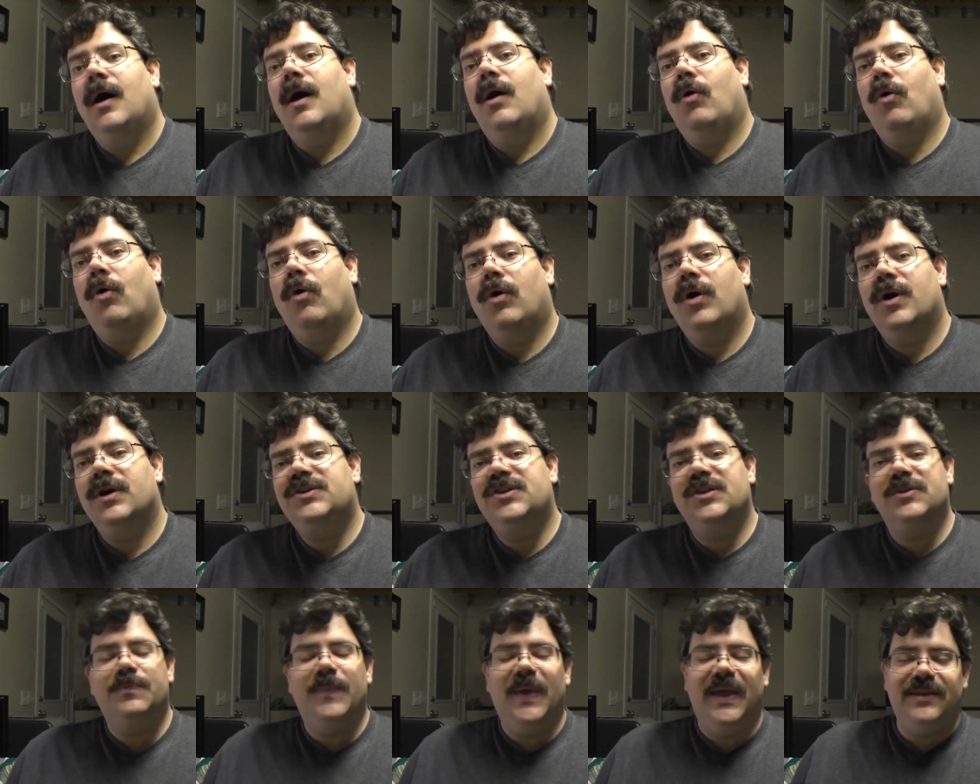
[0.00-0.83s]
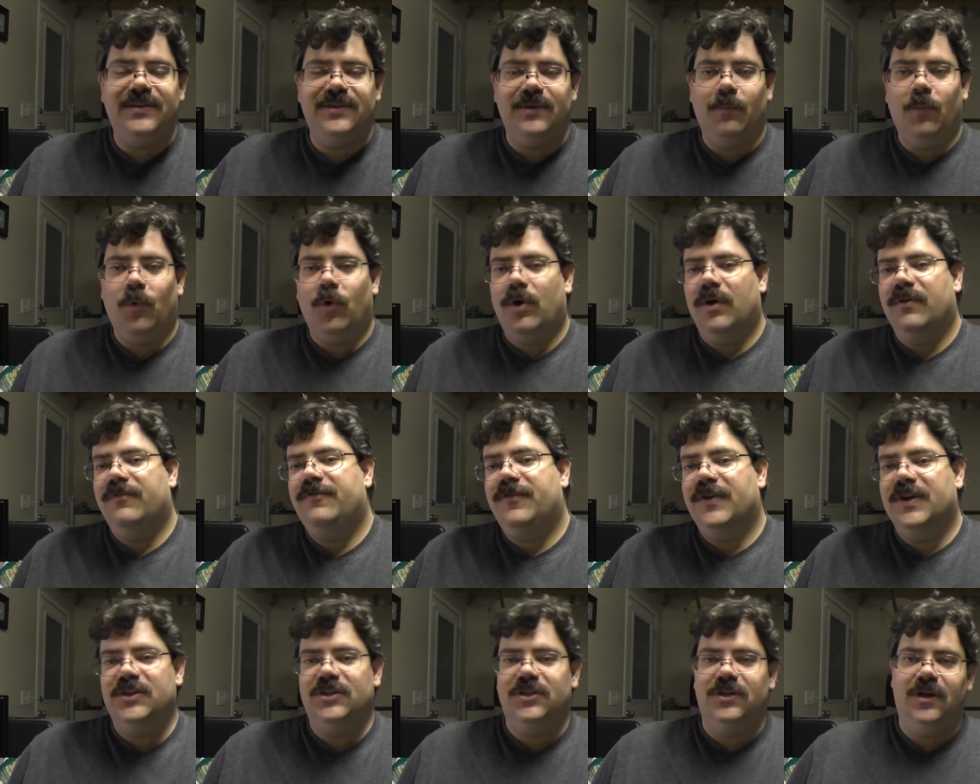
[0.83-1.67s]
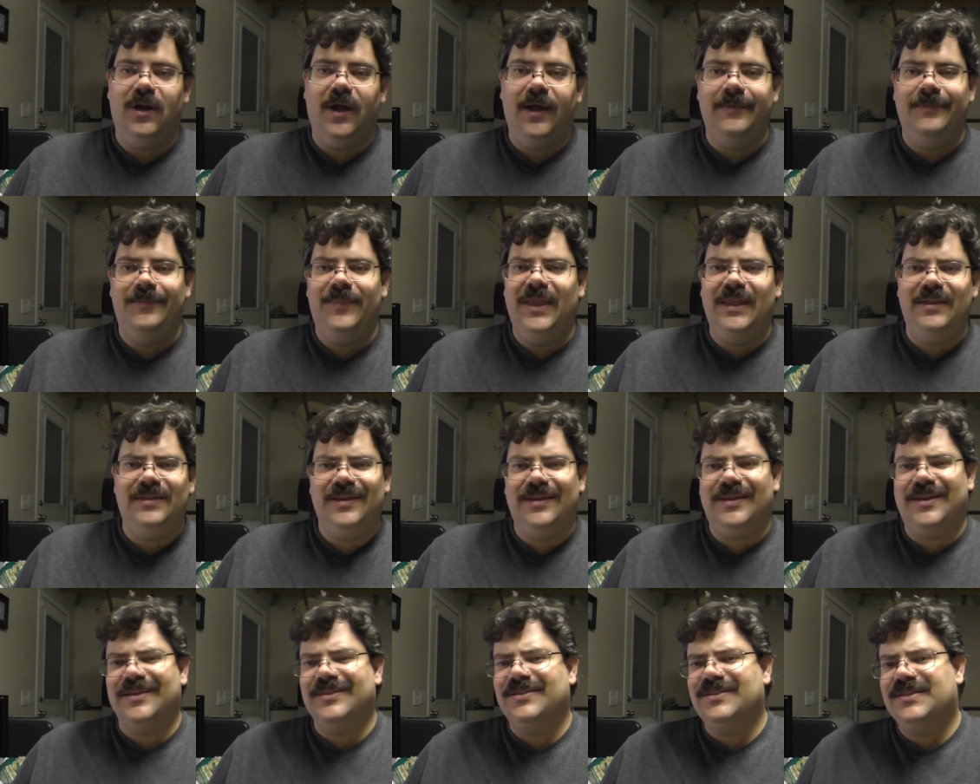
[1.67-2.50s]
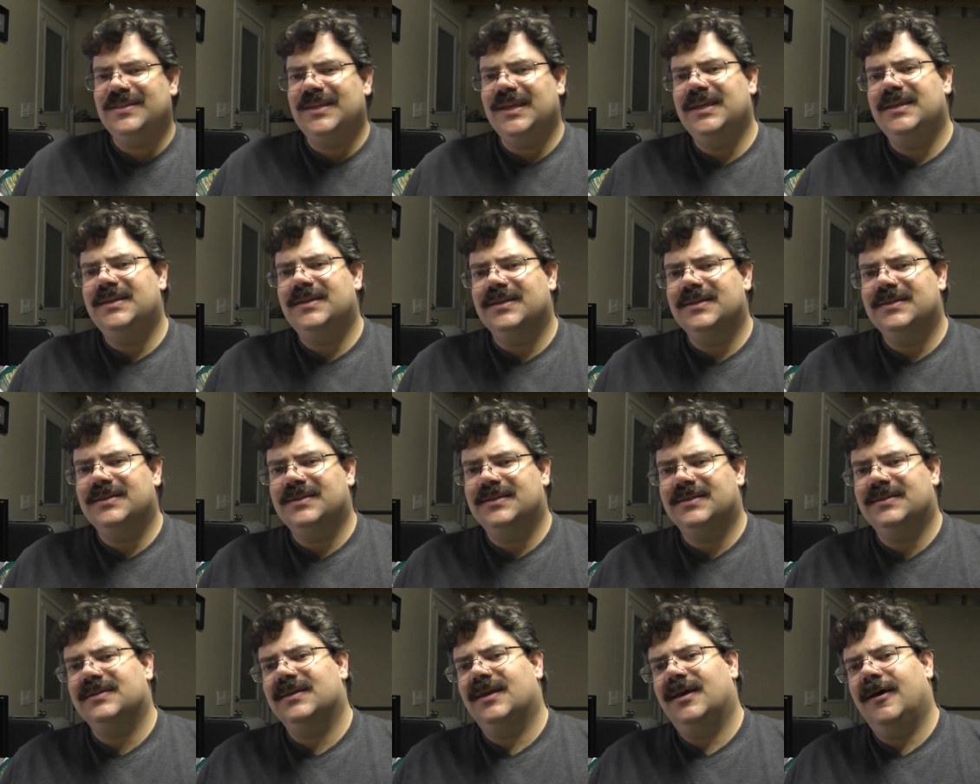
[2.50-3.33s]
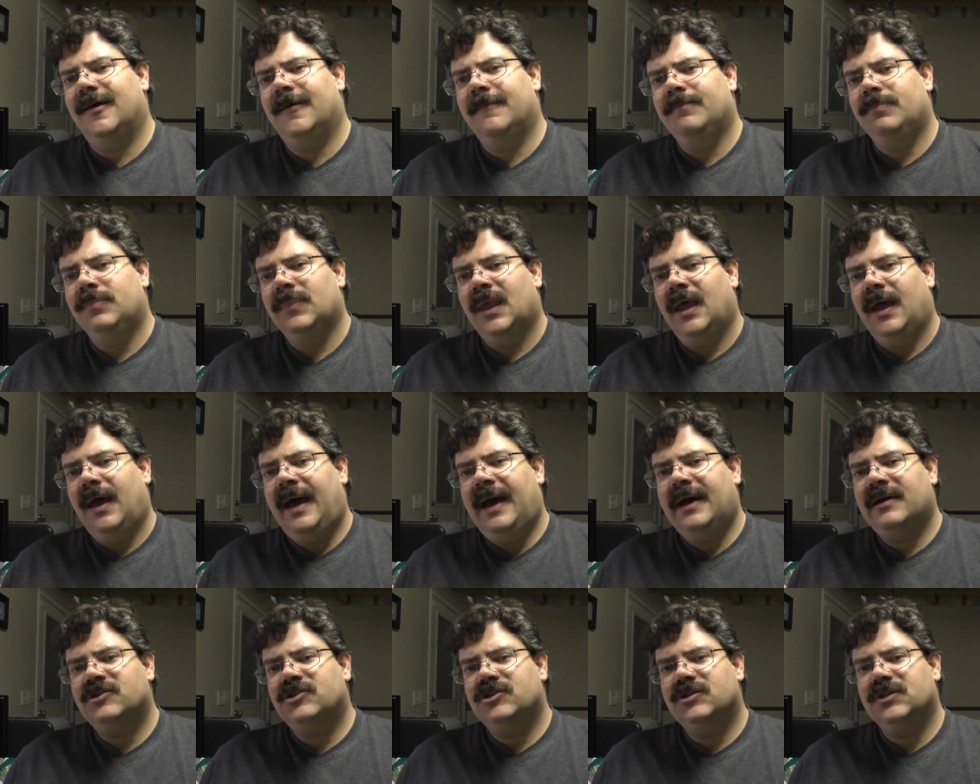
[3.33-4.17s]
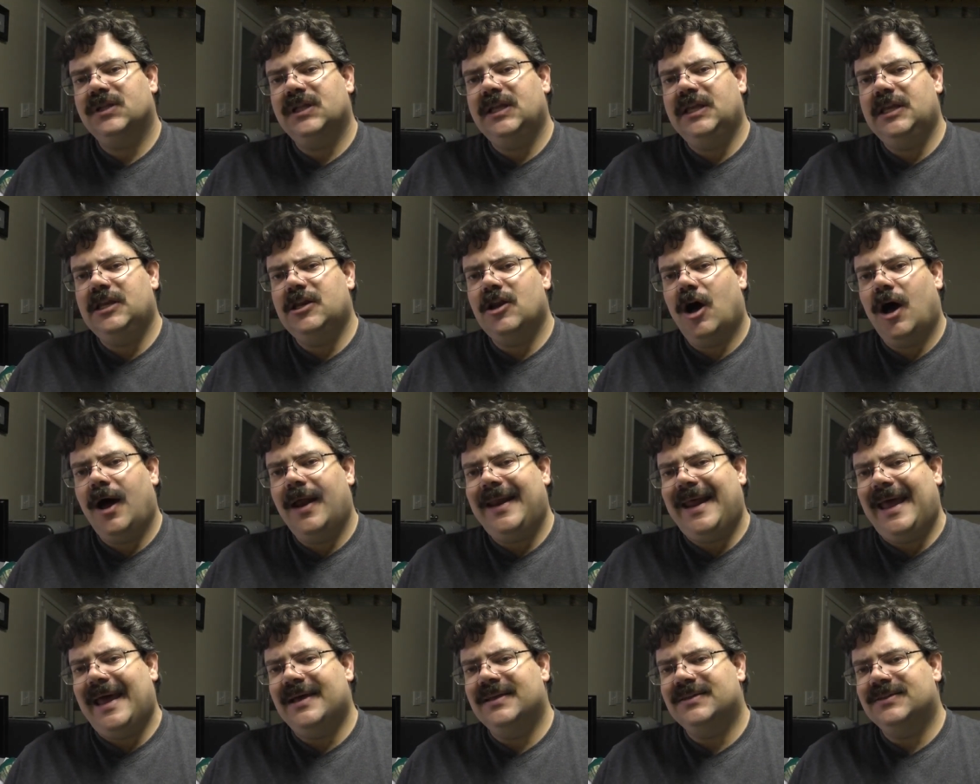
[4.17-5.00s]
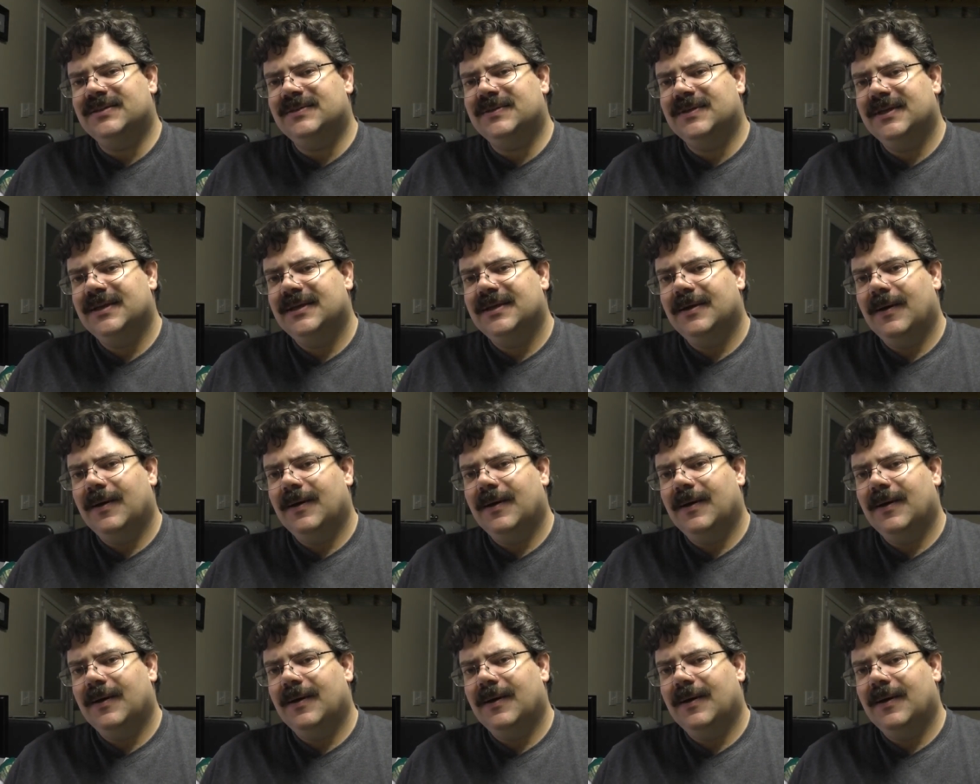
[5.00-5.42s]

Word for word: or it just makes it more efficient. I the conceit is uh, actually not as.